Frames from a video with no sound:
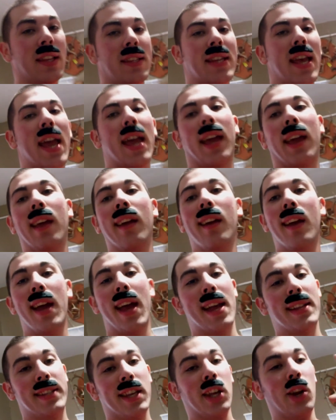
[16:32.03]
in the tank,
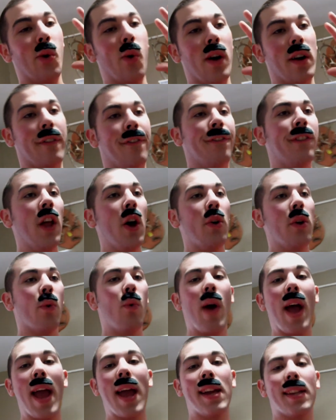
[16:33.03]
it's going to want to float
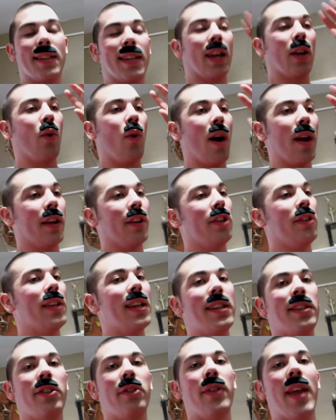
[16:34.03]
away. It's going to want to do
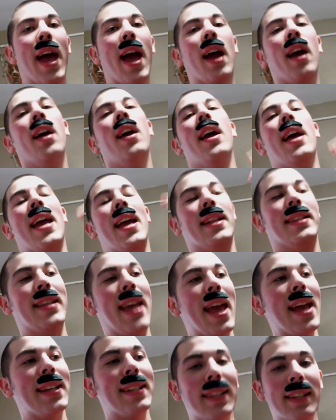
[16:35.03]
this, do that. It
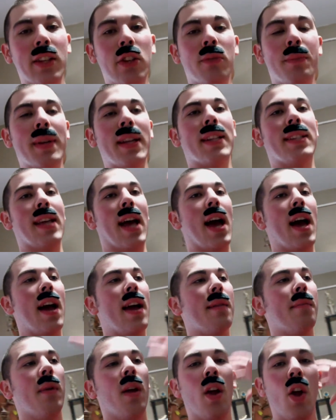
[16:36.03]
takes a little bit of
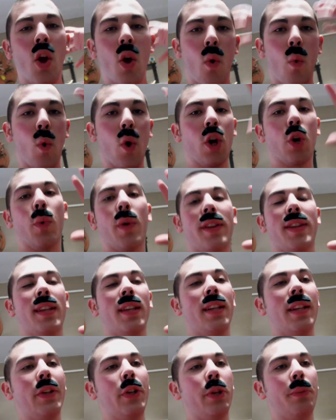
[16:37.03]
time. Work with
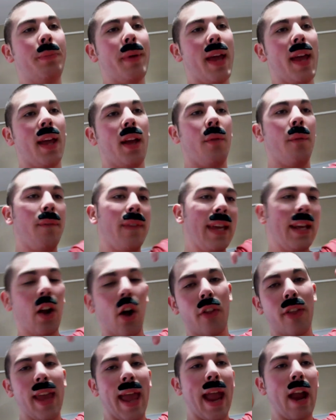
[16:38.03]
it a little bit. Get
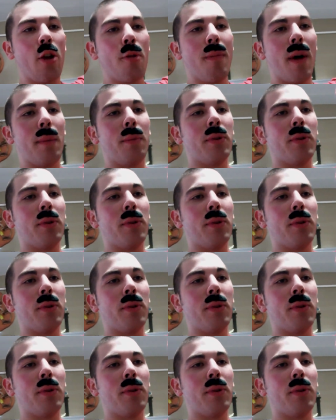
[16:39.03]
all the air